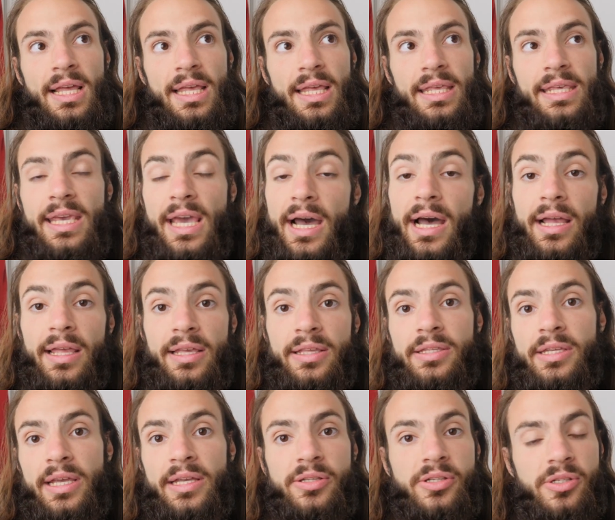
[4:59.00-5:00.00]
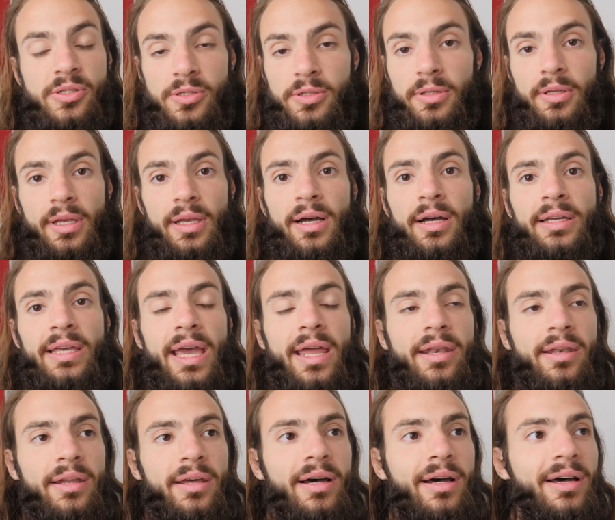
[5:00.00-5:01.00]
yeah, it's
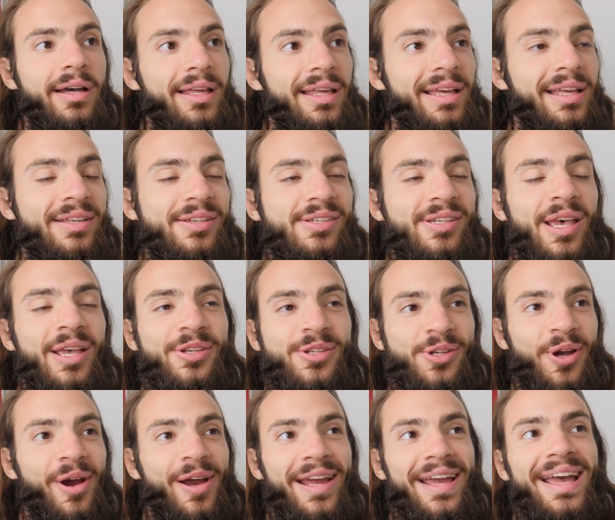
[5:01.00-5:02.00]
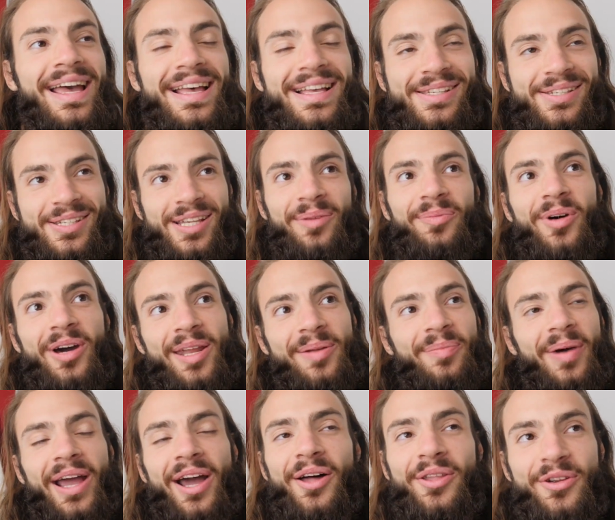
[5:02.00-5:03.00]
again, sorry. Someone in
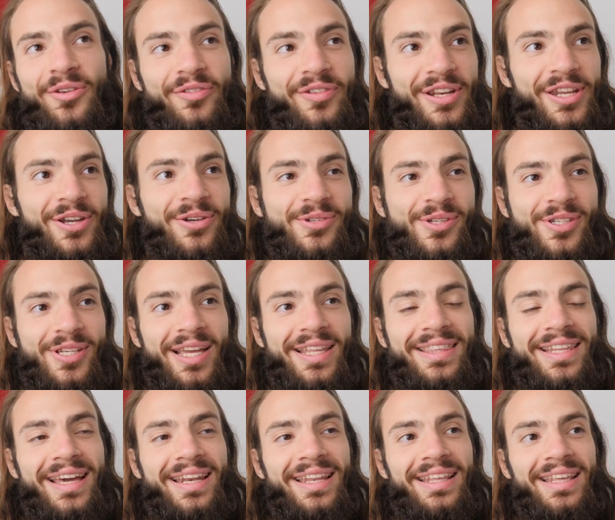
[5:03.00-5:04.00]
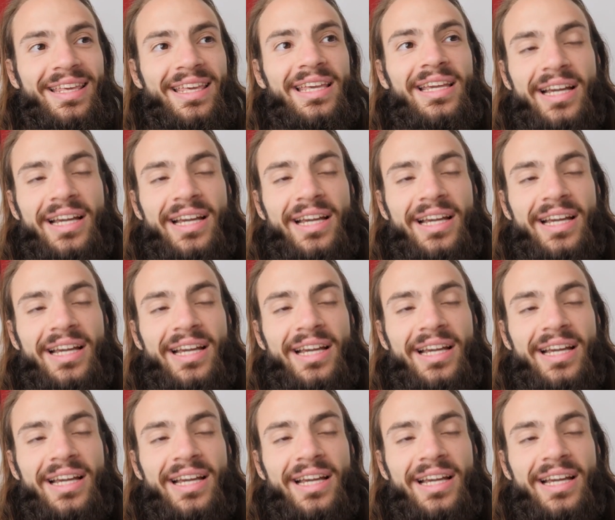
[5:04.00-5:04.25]
my other videos said that he